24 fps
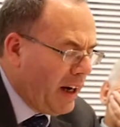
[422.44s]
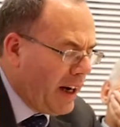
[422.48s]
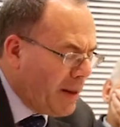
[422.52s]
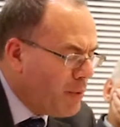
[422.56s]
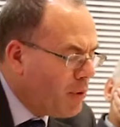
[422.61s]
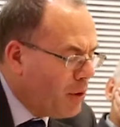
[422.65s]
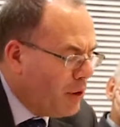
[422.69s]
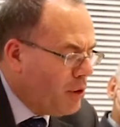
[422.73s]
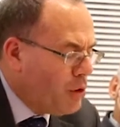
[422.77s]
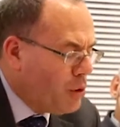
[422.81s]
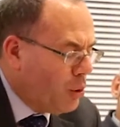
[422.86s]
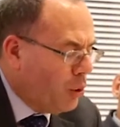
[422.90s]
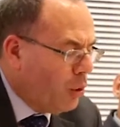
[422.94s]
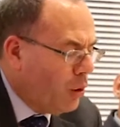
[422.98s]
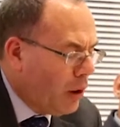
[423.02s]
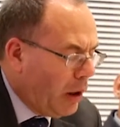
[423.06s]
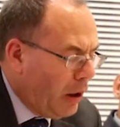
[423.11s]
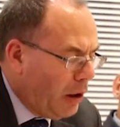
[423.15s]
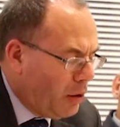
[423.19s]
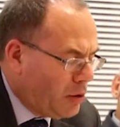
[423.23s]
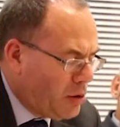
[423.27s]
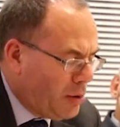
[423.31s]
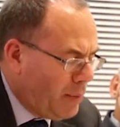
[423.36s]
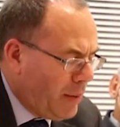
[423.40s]
I am going to talk a
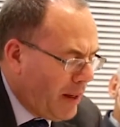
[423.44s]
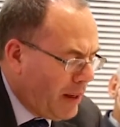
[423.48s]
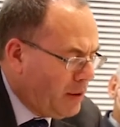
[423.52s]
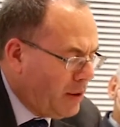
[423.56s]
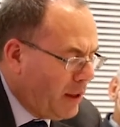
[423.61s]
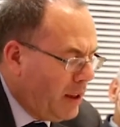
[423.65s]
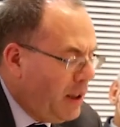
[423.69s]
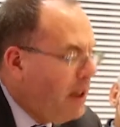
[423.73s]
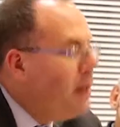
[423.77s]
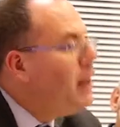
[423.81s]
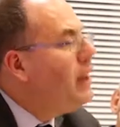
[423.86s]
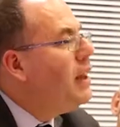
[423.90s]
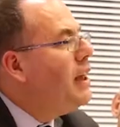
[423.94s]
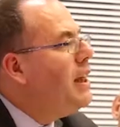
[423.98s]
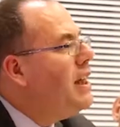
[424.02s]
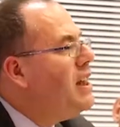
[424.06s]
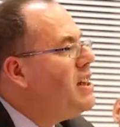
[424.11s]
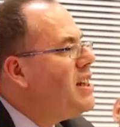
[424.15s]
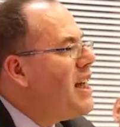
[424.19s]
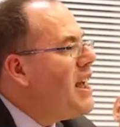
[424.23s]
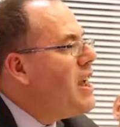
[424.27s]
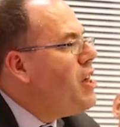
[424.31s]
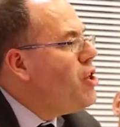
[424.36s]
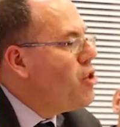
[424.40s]
lot about
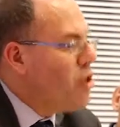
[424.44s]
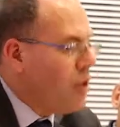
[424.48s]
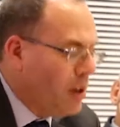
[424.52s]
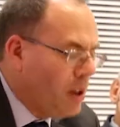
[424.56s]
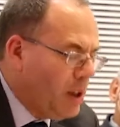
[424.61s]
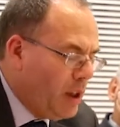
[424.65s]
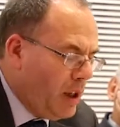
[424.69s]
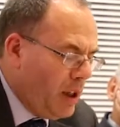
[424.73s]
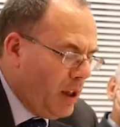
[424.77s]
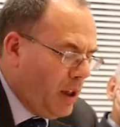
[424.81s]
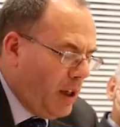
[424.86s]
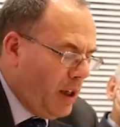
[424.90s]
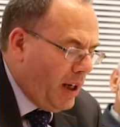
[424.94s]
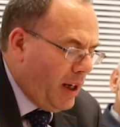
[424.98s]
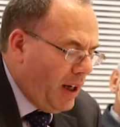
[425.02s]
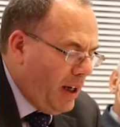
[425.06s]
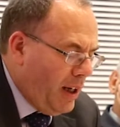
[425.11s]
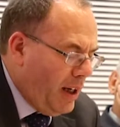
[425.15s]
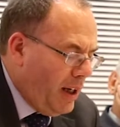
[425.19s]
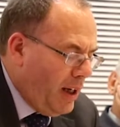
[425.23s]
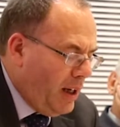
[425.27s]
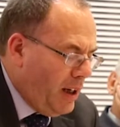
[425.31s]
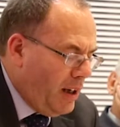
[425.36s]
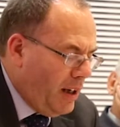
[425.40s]
is Asia.
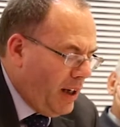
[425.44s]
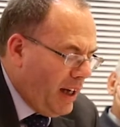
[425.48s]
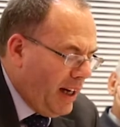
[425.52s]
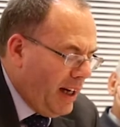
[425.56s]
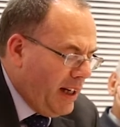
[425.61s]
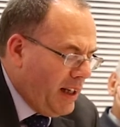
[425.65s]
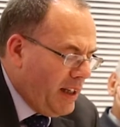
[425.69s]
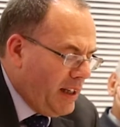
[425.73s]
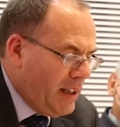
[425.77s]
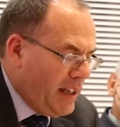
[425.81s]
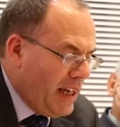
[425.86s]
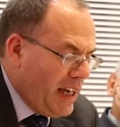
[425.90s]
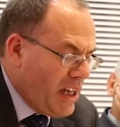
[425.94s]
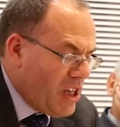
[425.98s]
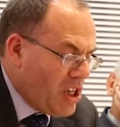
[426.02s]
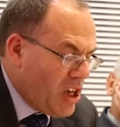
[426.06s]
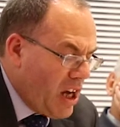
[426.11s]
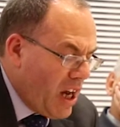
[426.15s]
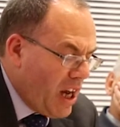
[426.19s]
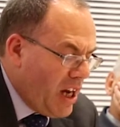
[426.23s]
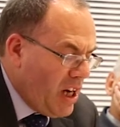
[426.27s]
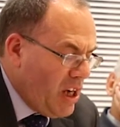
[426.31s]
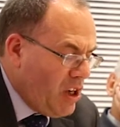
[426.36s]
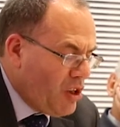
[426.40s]
And it's
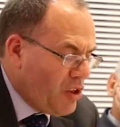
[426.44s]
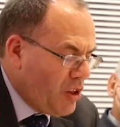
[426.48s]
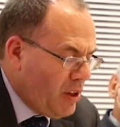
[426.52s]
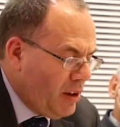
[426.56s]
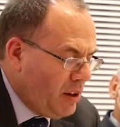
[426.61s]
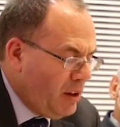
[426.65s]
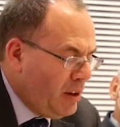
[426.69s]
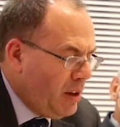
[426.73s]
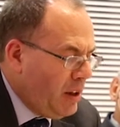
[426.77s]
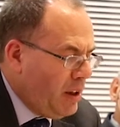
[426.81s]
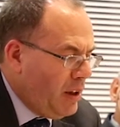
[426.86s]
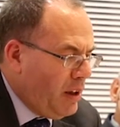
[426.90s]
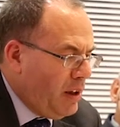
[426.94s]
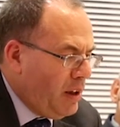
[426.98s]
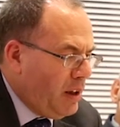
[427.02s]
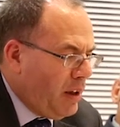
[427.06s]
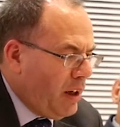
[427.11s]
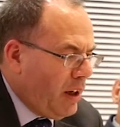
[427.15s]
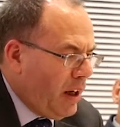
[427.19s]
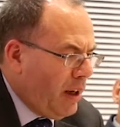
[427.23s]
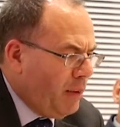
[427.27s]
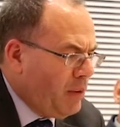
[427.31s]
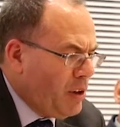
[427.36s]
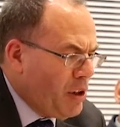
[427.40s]
Asia,
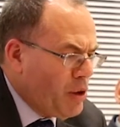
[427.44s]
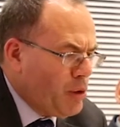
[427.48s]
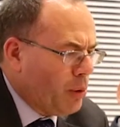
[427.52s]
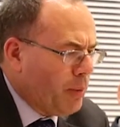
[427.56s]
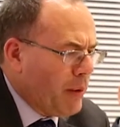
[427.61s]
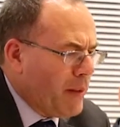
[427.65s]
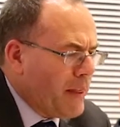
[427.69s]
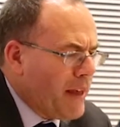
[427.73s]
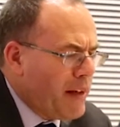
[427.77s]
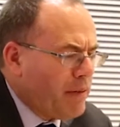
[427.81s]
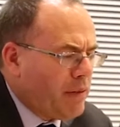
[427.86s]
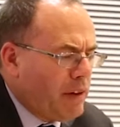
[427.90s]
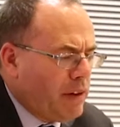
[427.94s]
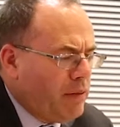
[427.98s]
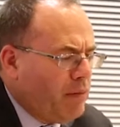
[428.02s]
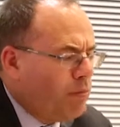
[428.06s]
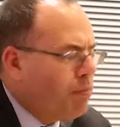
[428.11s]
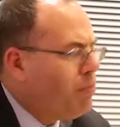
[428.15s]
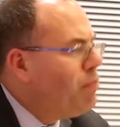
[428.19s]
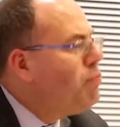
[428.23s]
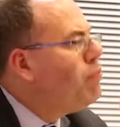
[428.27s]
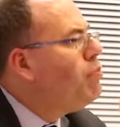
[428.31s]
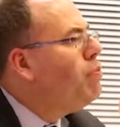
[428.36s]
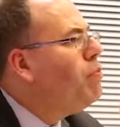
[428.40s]
I'm going to talk about that
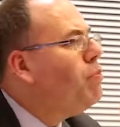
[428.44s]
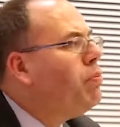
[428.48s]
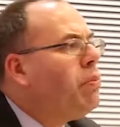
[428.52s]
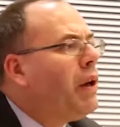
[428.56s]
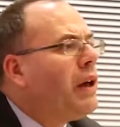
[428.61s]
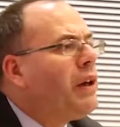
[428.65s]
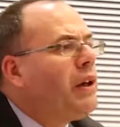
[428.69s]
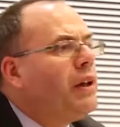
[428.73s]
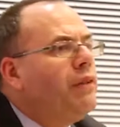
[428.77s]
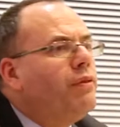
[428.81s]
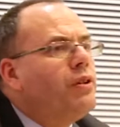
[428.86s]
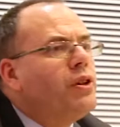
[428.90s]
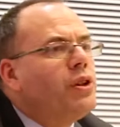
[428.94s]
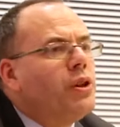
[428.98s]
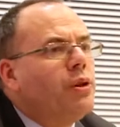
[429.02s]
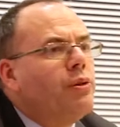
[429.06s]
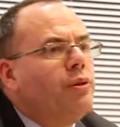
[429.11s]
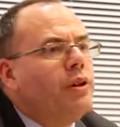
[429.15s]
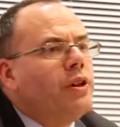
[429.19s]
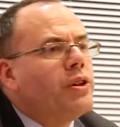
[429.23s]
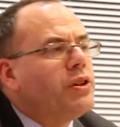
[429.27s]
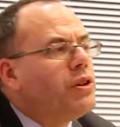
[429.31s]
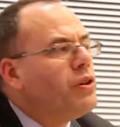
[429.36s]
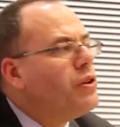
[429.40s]
bluntly for two
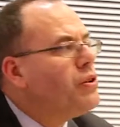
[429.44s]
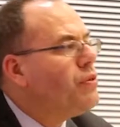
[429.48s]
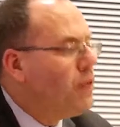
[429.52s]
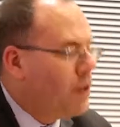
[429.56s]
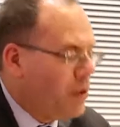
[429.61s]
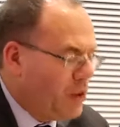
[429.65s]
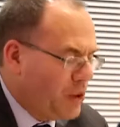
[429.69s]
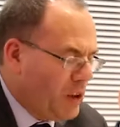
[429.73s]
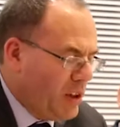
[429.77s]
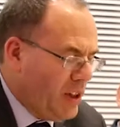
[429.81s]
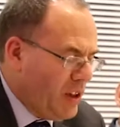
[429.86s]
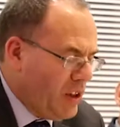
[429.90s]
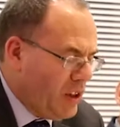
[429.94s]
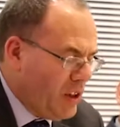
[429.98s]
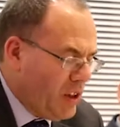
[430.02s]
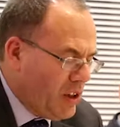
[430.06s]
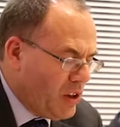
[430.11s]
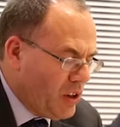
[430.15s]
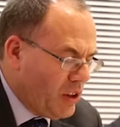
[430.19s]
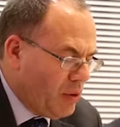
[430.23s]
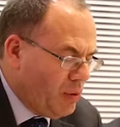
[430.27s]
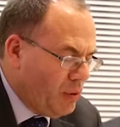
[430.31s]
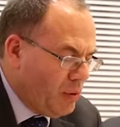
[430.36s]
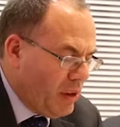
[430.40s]
reasons. First is
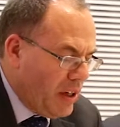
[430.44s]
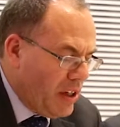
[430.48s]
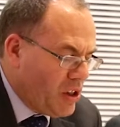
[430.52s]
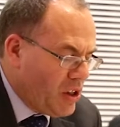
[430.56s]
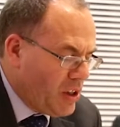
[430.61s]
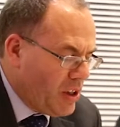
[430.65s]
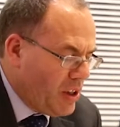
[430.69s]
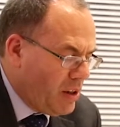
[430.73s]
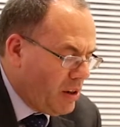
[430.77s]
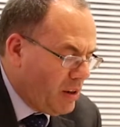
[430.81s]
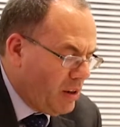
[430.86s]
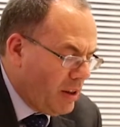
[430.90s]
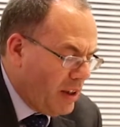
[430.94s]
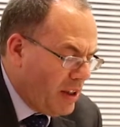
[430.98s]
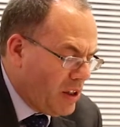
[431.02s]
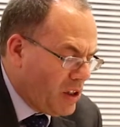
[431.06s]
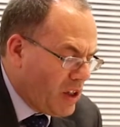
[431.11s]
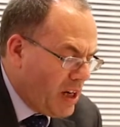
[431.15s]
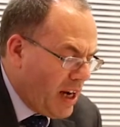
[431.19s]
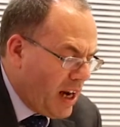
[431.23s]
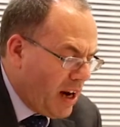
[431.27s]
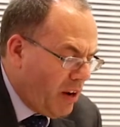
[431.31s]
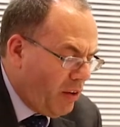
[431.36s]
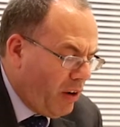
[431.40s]
it's
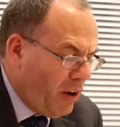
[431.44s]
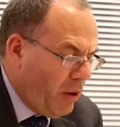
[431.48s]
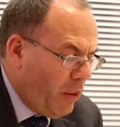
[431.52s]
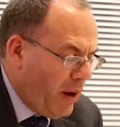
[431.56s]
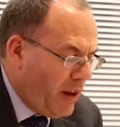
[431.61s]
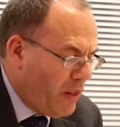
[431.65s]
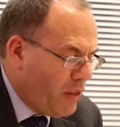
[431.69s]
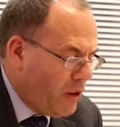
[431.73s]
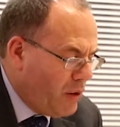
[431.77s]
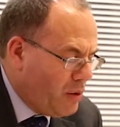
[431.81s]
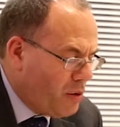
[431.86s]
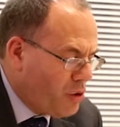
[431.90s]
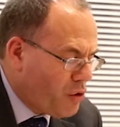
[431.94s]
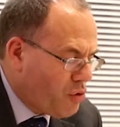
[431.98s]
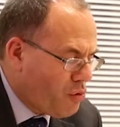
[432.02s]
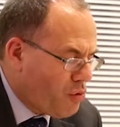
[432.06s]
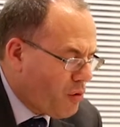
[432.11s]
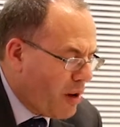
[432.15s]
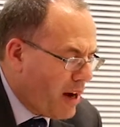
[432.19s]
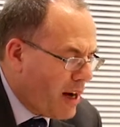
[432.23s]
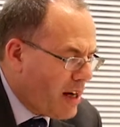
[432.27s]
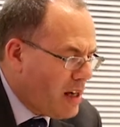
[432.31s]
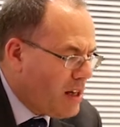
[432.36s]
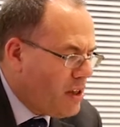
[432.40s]
an area where those
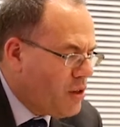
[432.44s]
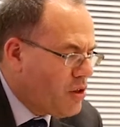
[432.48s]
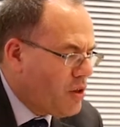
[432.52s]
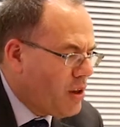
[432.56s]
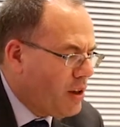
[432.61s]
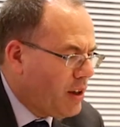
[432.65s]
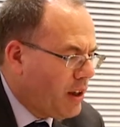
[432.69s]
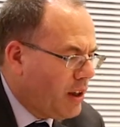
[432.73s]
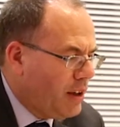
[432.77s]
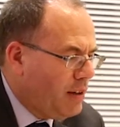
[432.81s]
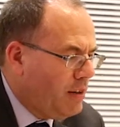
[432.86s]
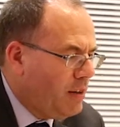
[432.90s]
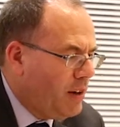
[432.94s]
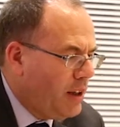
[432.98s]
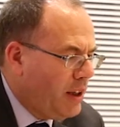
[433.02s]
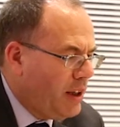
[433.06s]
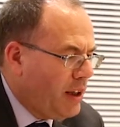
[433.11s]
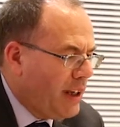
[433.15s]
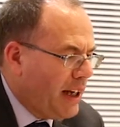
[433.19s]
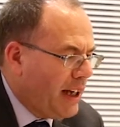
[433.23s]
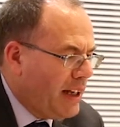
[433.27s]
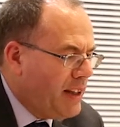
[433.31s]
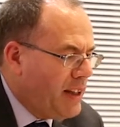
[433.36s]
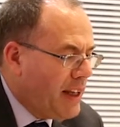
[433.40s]
trends
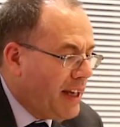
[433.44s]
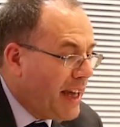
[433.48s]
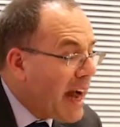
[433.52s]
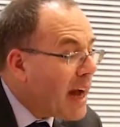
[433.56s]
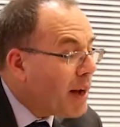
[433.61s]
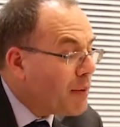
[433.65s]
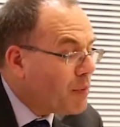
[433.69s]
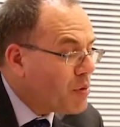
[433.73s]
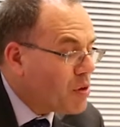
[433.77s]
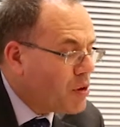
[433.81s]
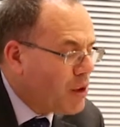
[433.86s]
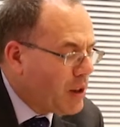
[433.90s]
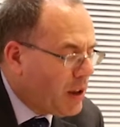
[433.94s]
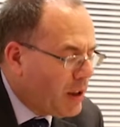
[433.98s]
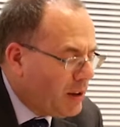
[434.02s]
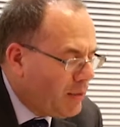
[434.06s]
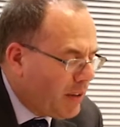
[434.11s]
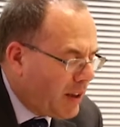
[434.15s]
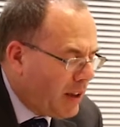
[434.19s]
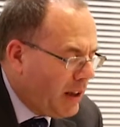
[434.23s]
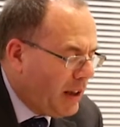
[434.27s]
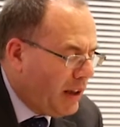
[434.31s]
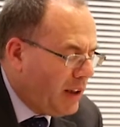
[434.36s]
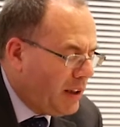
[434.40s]
and the gaps that
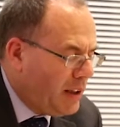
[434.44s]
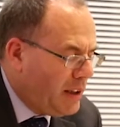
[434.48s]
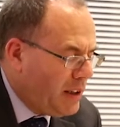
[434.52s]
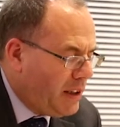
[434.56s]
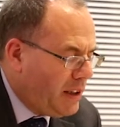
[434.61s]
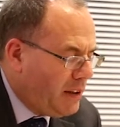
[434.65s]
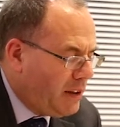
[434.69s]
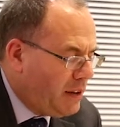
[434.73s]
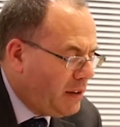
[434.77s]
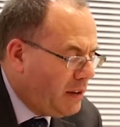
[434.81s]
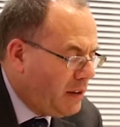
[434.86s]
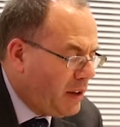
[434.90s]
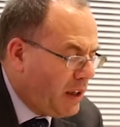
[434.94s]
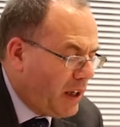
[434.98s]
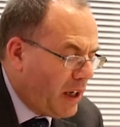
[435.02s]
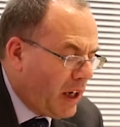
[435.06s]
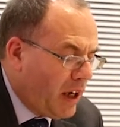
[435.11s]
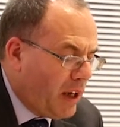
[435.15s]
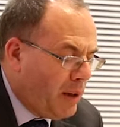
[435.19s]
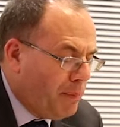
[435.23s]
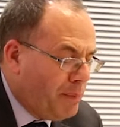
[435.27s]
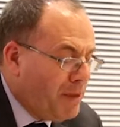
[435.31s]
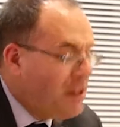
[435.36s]
I've highlighted are